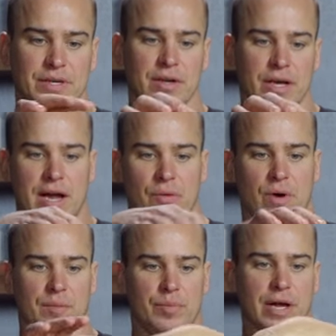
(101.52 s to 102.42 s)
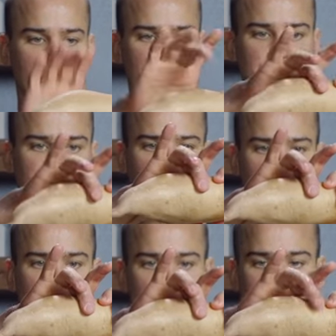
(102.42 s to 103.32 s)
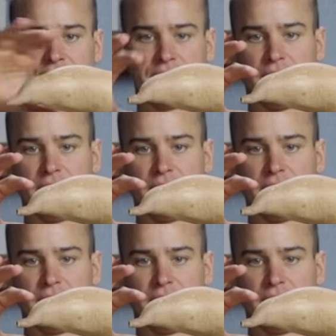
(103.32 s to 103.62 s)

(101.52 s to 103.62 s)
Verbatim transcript: you're gonna kinda wanna play with these big ones